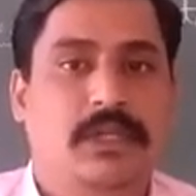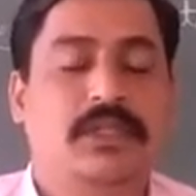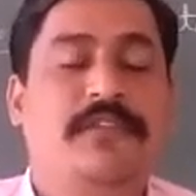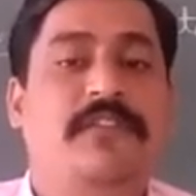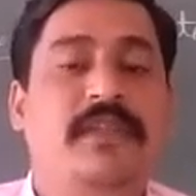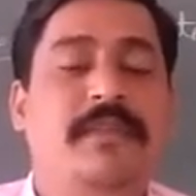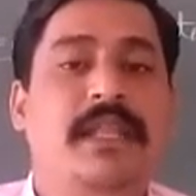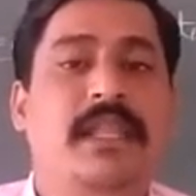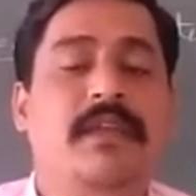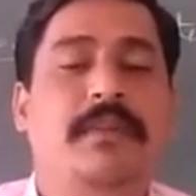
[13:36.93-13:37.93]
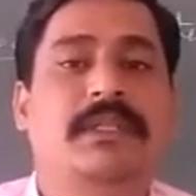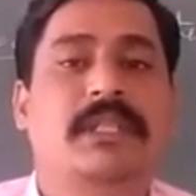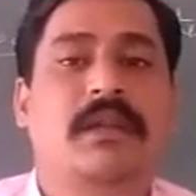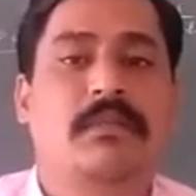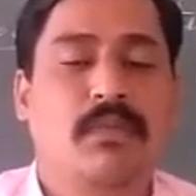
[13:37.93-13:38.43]
So if female live births
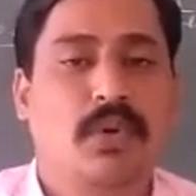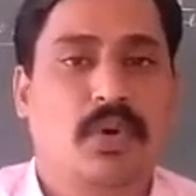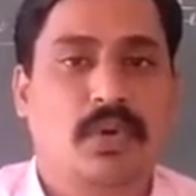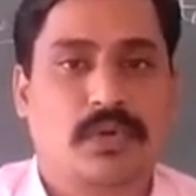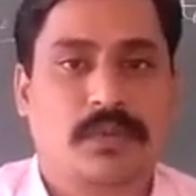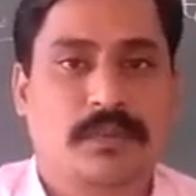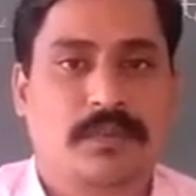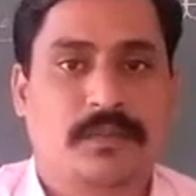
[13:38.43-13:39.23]
are more,